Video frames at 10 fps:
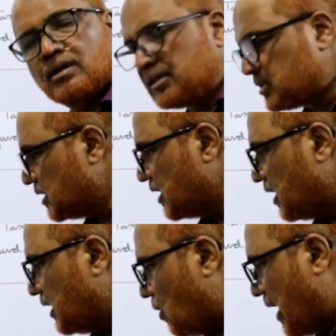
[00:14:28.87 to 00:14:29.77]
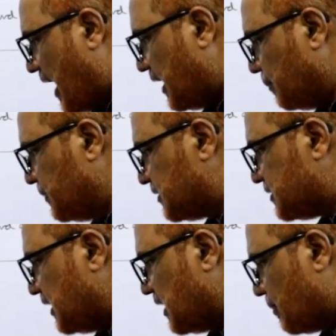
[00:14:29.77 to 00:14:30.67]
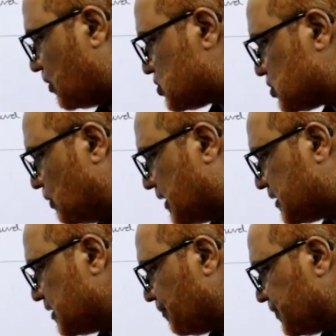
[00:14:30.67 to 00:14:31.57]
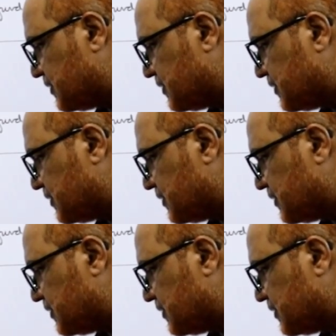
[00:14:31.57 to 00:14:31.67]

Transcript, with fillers: Right? Now add up the three amounts, you will get